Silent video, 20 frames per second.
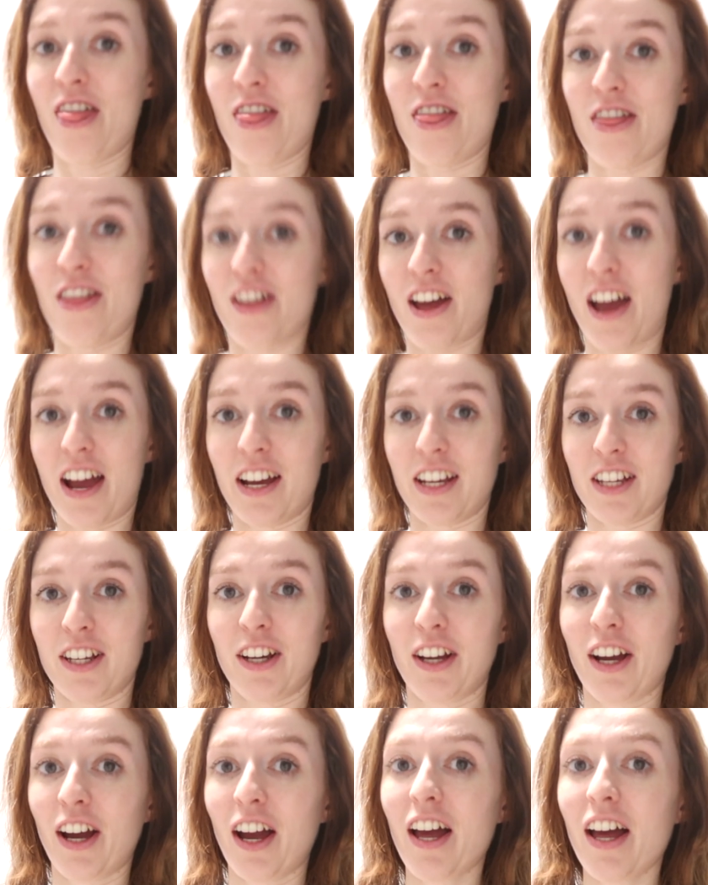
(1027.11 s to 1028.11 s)
There
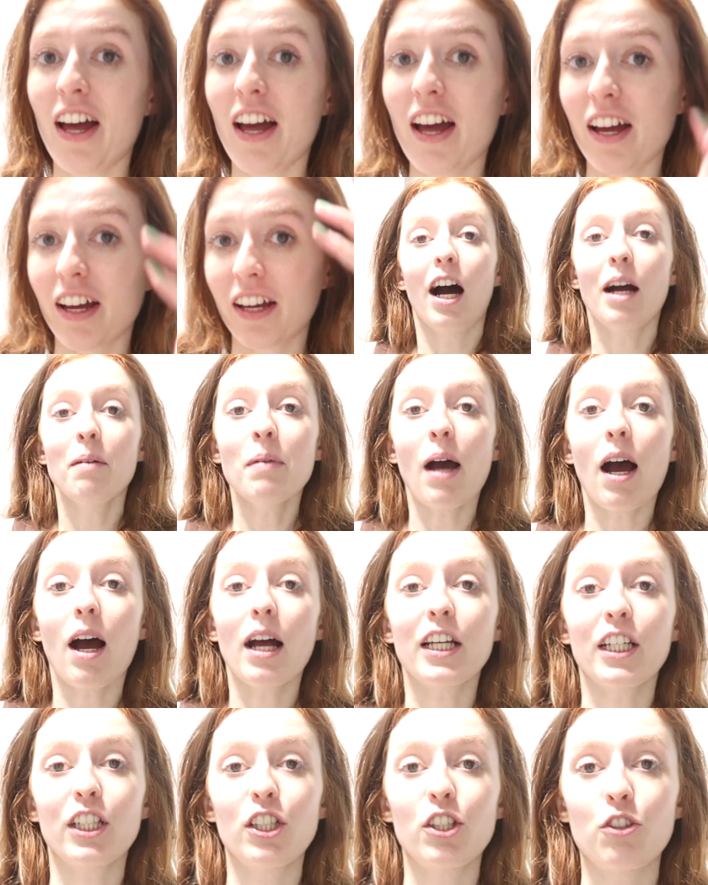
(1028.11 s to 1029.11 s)
you go. I'm
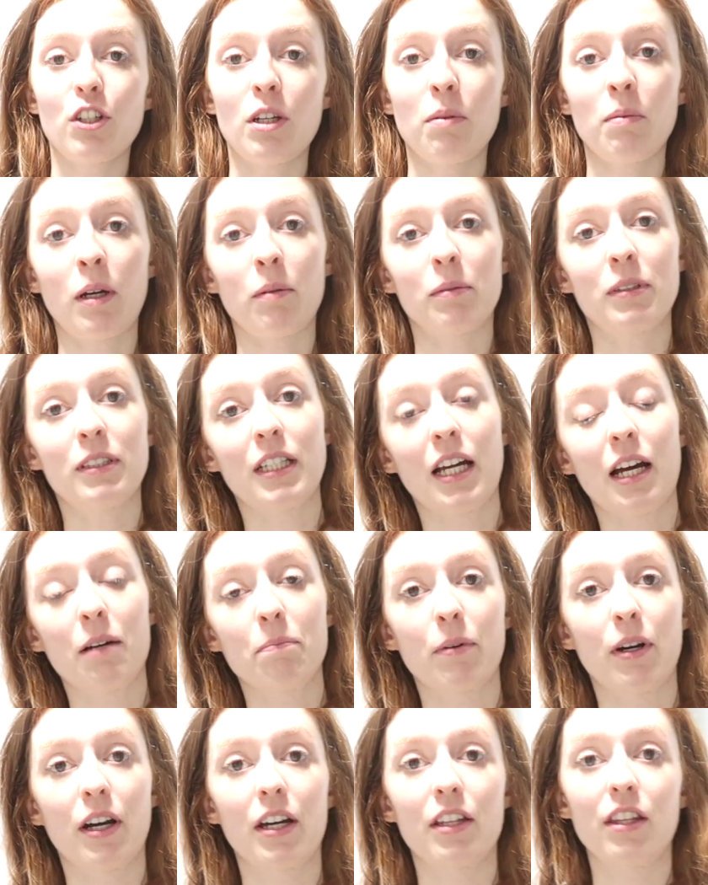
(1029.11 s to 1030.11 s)
extremely
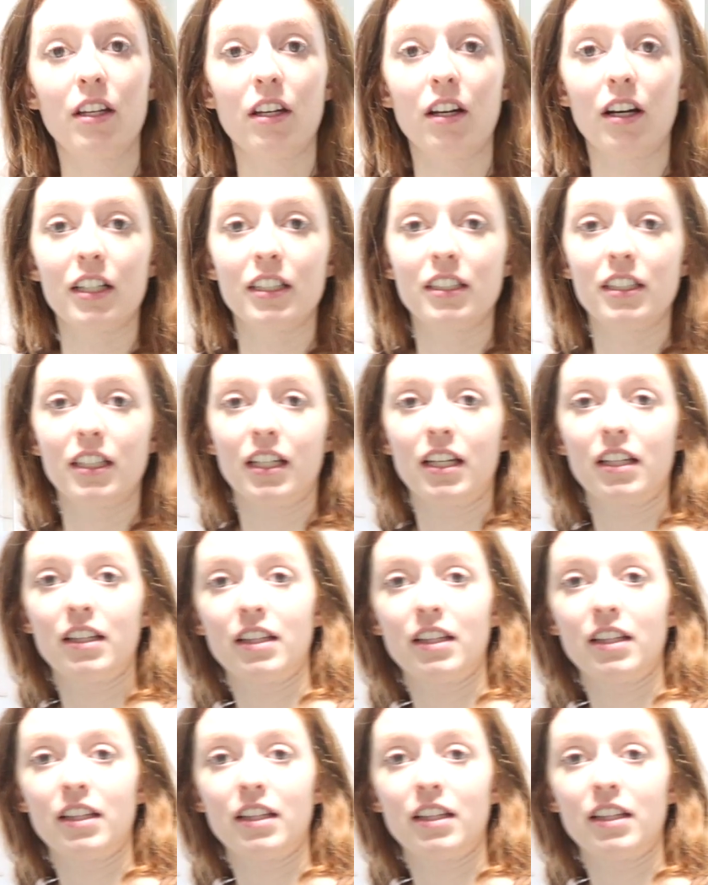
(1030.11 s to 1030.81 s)
upset by the lighting